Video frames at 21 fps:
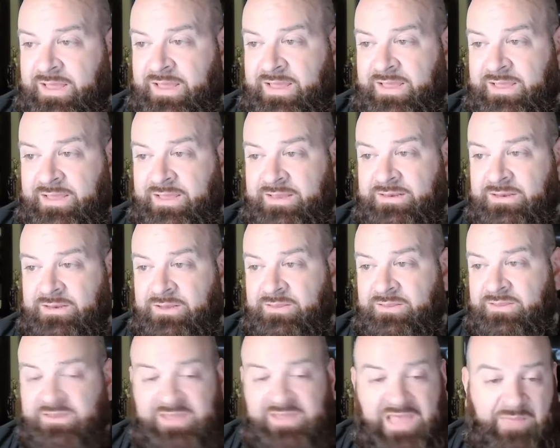
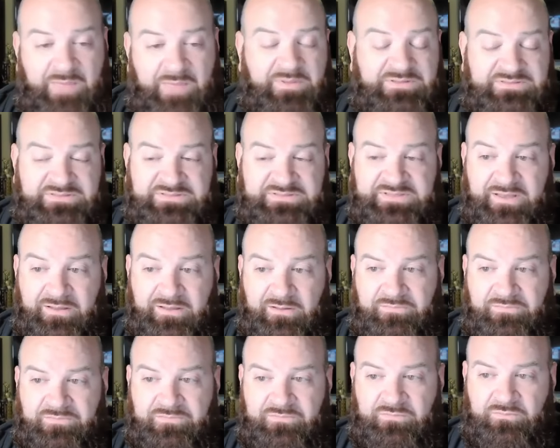And the game
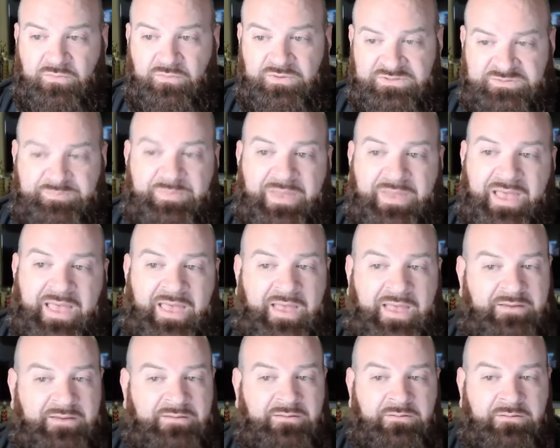itself was
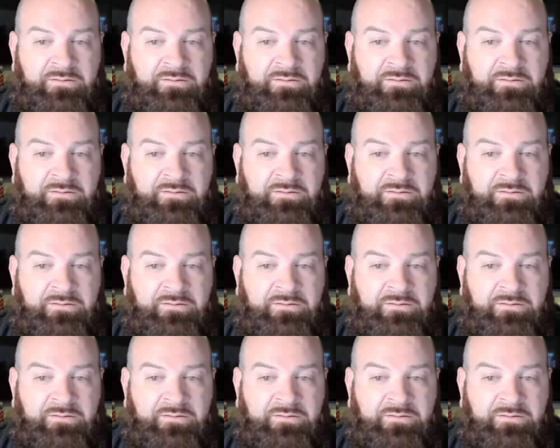bad.